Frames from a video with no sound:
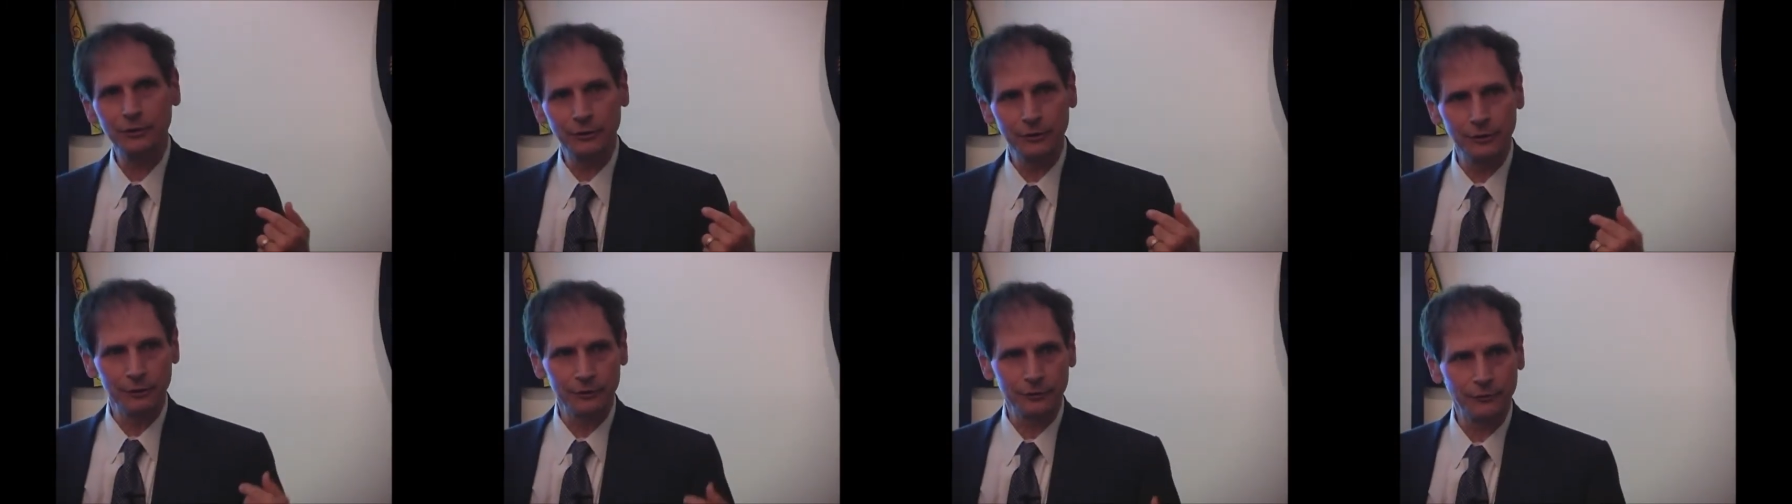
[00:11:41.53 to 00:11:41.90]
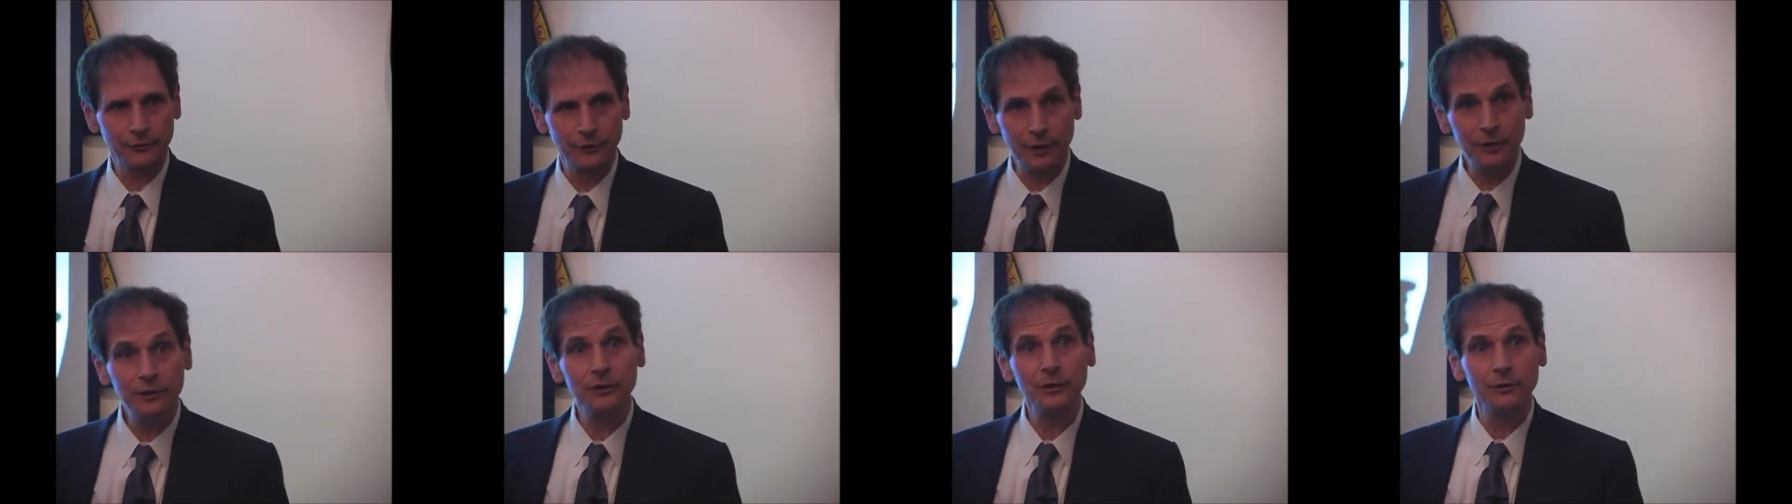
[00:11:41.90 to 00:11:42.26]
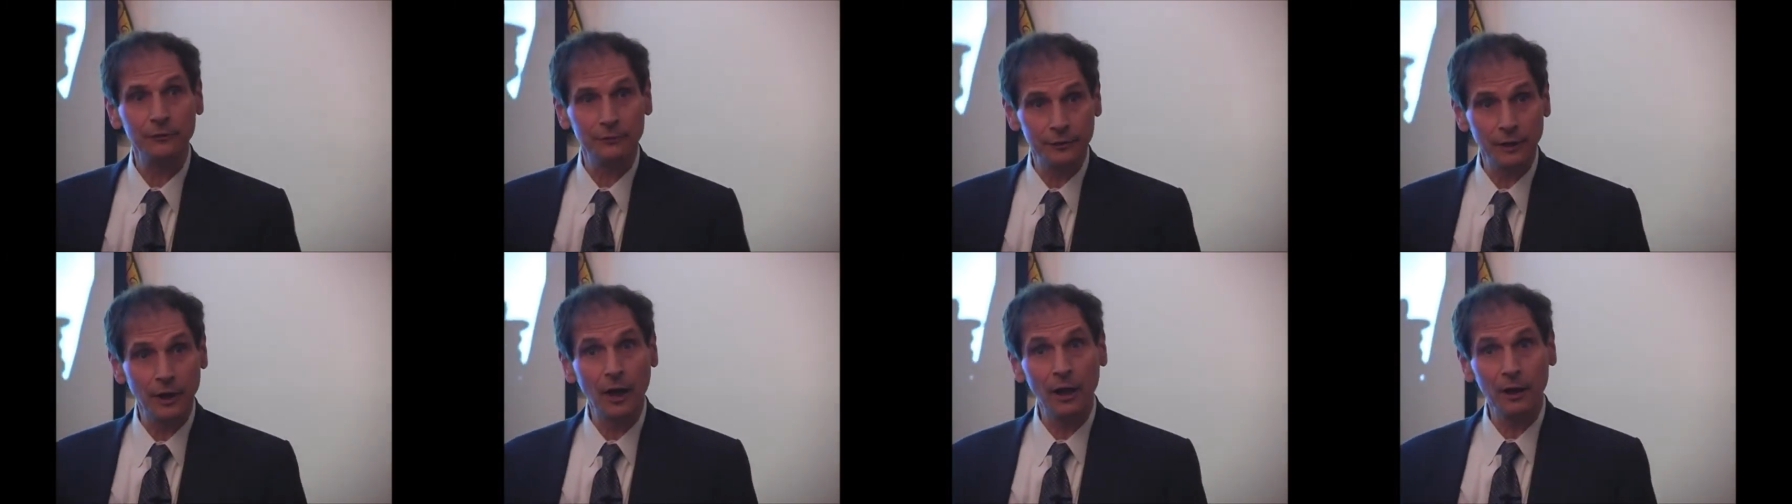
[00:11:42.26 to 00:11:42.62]
their fund
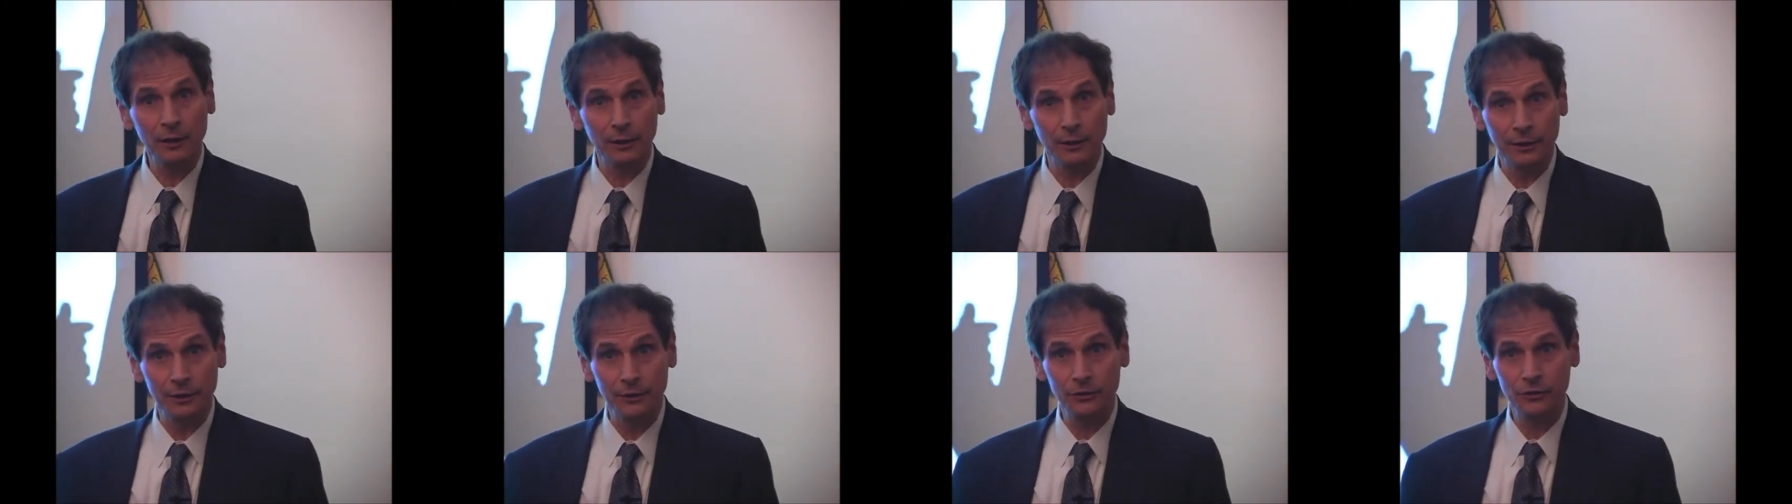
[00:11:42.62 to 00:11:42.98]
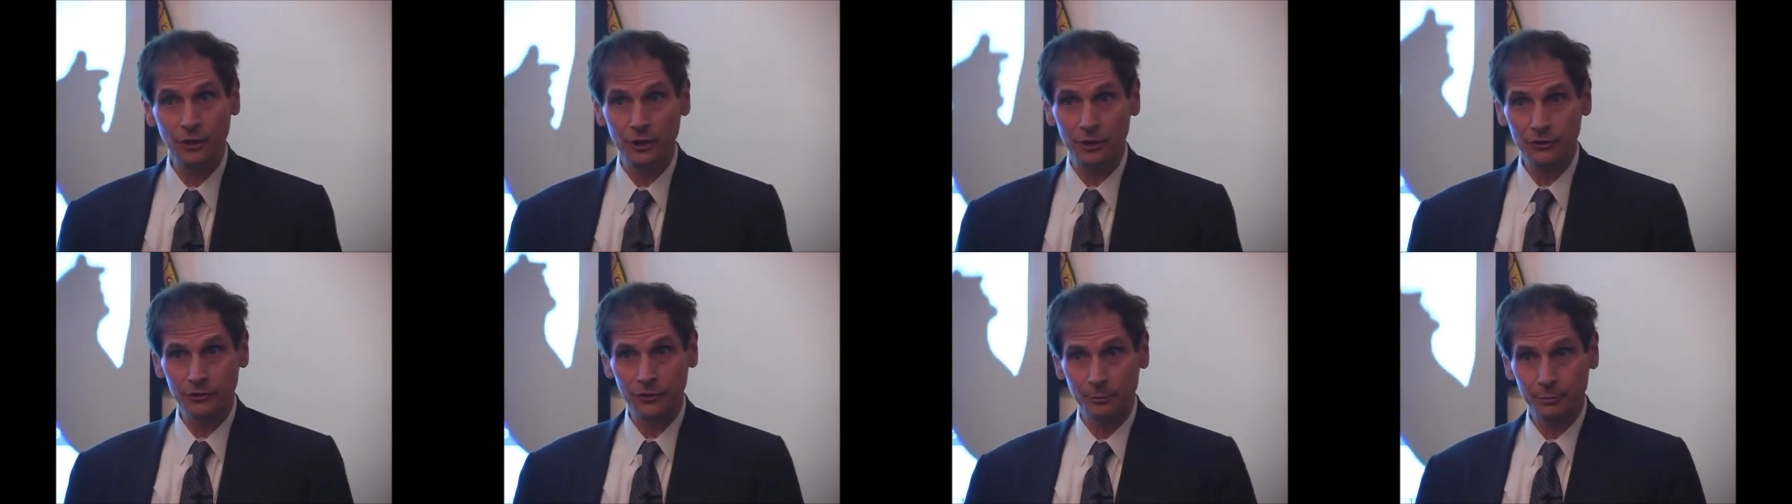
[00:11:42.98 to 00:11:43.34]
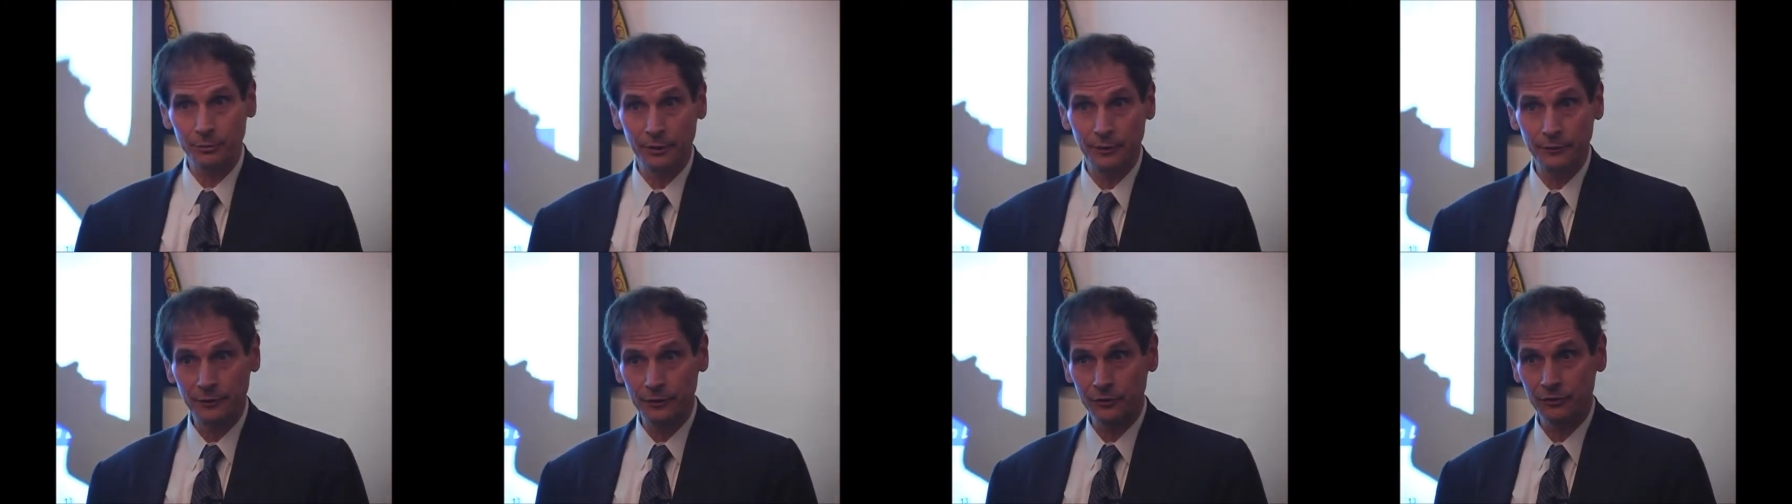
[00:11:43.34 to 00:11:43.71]
of knowledge, as the
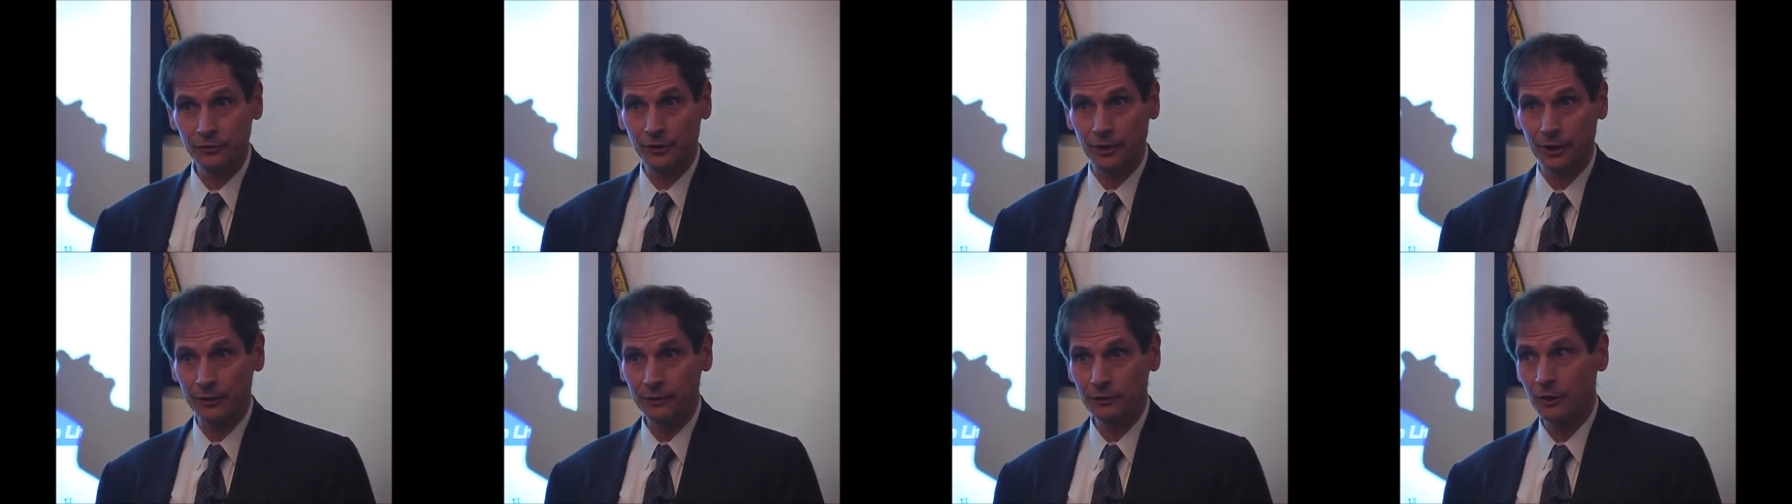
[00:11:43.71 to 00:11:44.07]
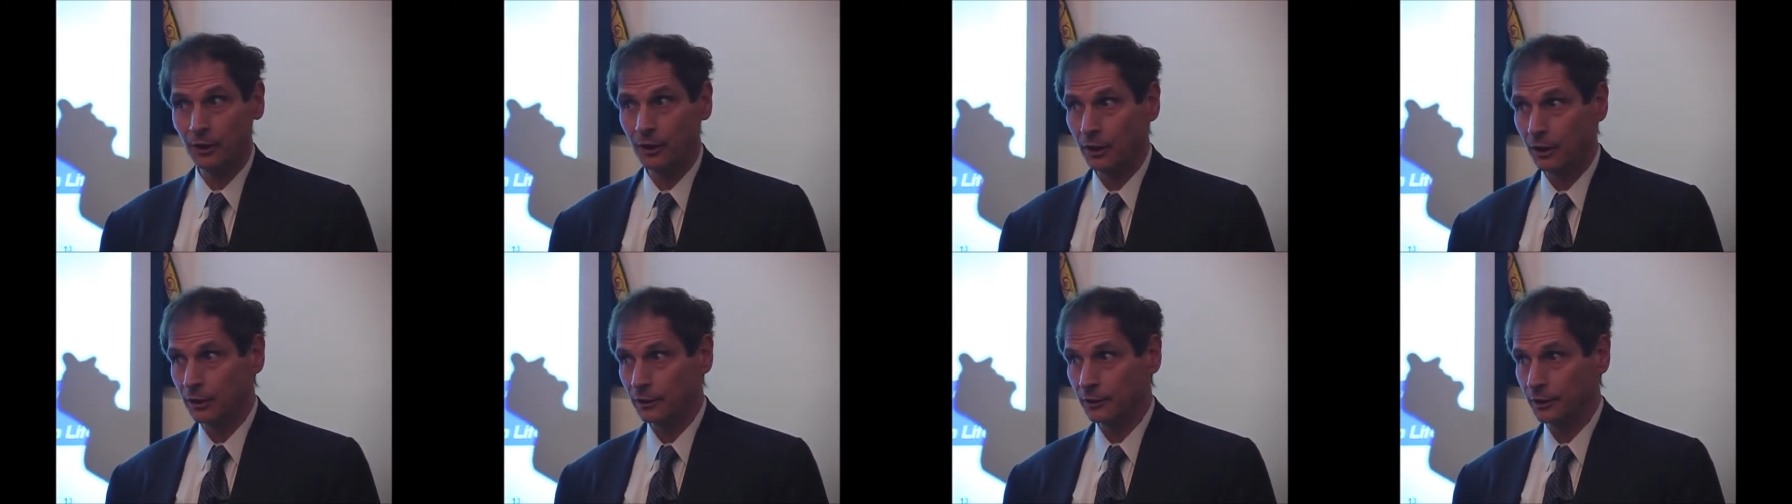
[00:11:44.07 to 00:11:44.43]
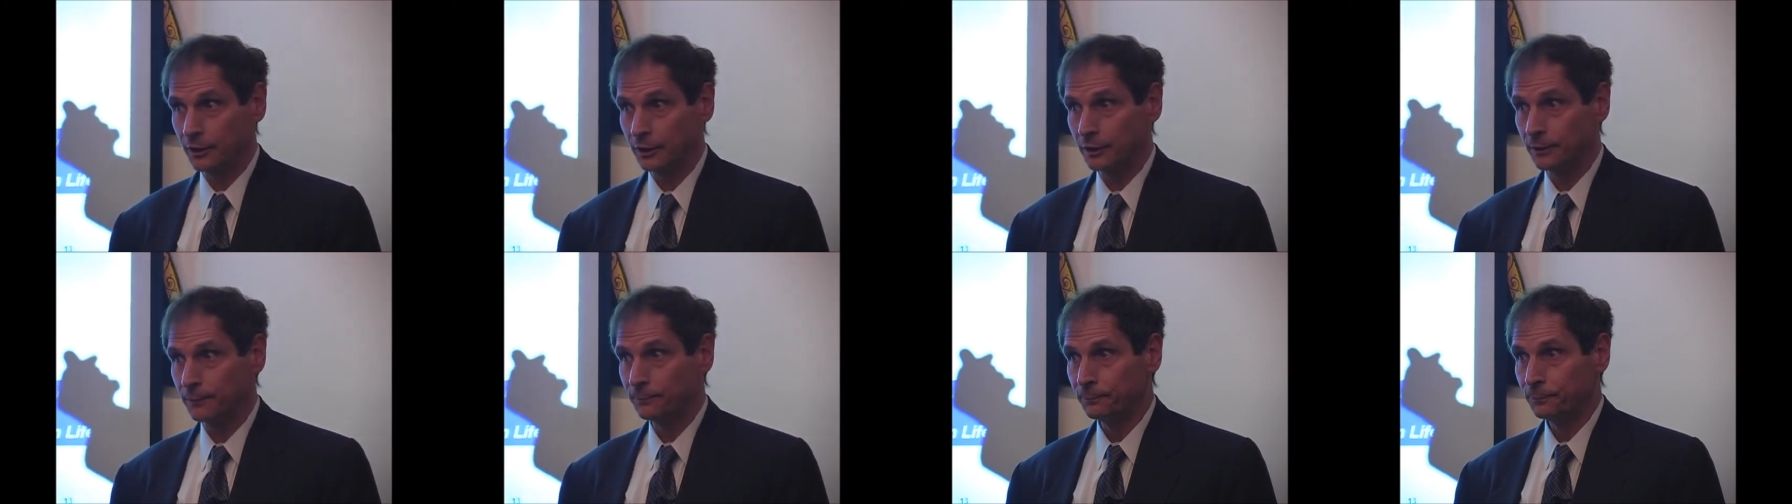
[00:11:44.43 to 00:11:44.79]
previous slide called
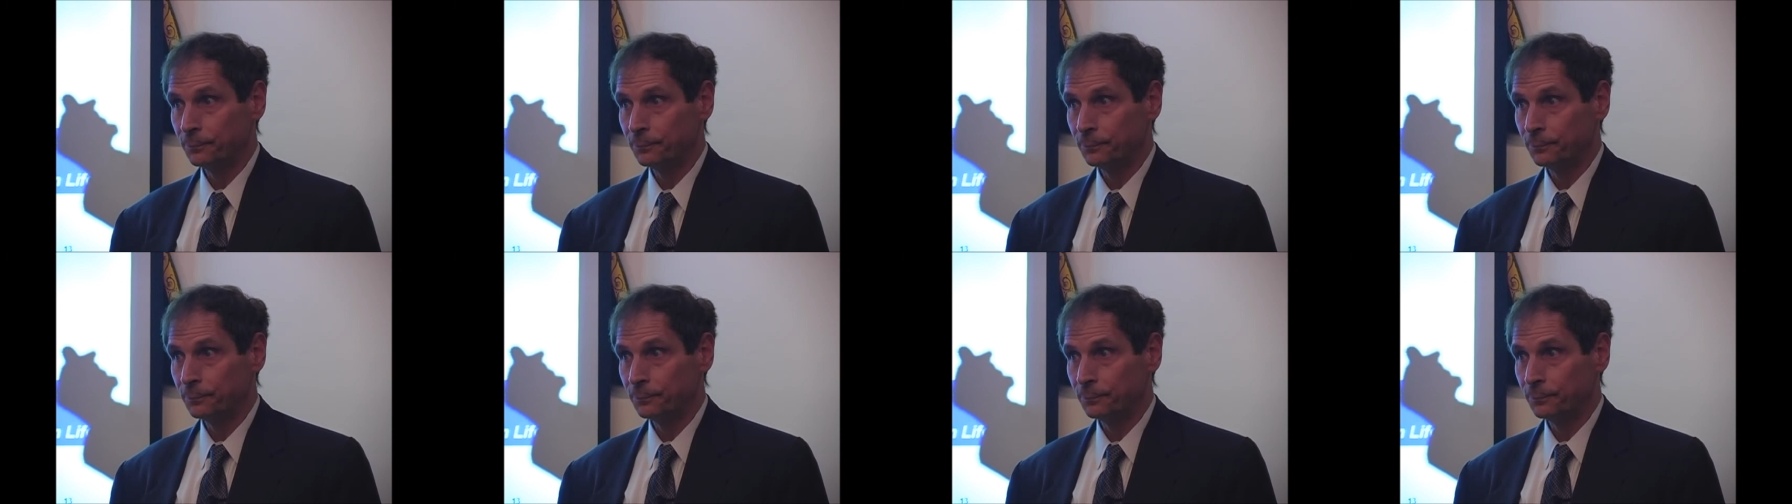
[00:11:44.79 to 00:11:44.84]
it,